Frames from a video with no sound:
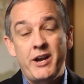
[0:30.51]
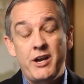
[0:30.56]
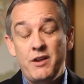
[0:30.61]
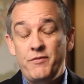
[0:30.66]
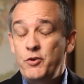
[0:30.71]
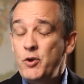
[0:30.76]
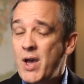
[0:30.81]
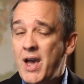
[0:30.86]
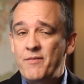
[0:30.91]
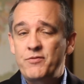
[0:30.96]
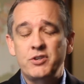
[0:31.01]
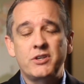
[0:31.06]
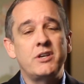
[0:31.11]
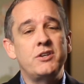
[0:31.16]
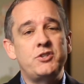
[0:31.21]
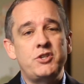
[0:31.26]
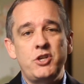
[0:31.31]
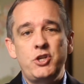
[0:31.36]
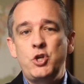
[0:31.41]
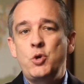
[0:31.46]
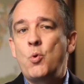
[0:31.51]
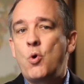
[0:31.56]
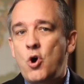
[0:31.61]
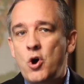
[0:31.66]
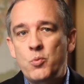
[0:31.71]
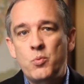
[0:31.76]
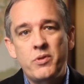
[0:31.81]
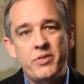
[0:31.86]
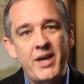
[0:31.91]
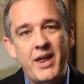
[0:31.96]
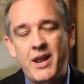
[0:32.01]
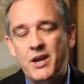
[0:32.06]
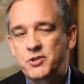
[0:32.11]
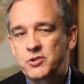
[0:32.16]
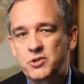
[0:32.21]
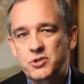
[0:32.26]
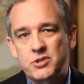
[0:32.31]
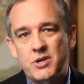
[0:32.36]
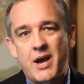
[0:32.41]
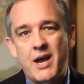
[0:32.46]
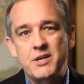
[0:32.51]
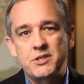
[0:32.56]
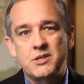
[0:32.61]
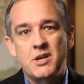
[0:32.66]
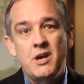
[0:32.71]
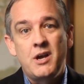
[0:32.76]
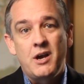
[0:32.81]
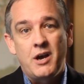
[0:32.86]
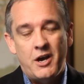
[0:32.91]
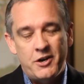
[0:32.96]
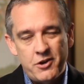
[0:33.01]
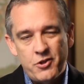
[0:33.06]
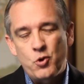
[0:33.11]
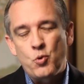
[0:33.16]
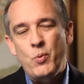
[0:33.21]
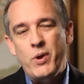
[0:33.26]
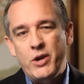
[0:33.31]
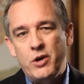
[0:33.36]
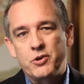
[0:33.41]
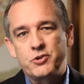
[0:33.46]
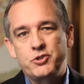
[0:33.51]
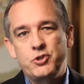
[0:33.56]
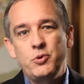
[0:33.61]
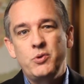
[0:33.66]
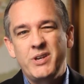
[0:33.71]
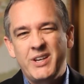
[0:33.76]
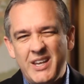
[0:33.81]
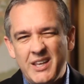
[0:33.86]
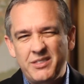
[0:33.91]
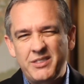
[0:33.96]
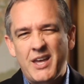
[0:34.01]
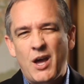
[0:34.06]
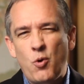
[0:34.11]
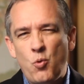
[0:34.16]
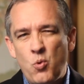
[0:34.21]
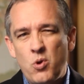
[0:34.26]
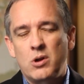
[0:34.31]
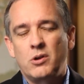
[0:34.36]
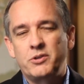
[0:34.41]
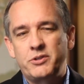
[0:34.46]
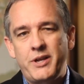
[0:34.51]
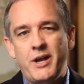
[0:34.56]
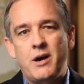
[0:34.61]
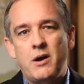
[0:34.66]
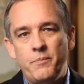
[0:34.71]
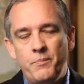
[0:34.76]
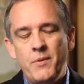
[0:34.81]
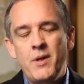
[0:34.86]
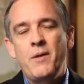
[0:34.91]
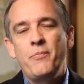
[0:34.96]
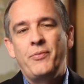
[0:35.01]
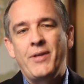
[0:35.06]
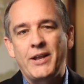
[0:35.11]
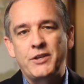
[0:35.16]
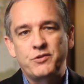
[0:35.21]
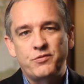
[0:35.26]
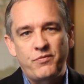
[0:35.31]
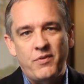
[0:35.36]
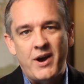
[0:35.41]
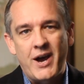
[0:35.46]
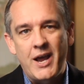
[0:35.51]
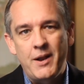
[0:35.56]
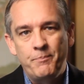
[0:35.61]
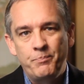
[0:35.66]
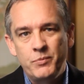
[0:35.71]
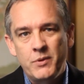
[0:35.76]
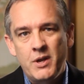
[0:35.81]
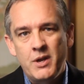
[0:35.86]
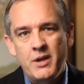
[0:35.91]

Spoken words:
And if you have to continue on with that exercise another week or two to get that whittled down, that's fine.